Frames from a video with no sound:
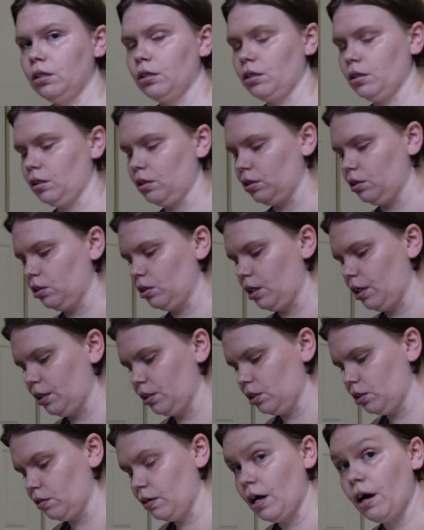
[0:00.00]
because I
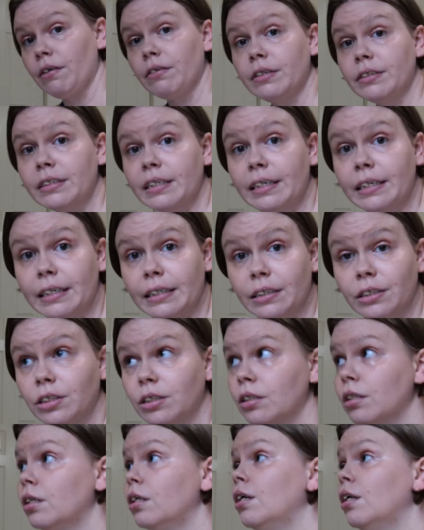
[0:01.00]
don't know how this thing is.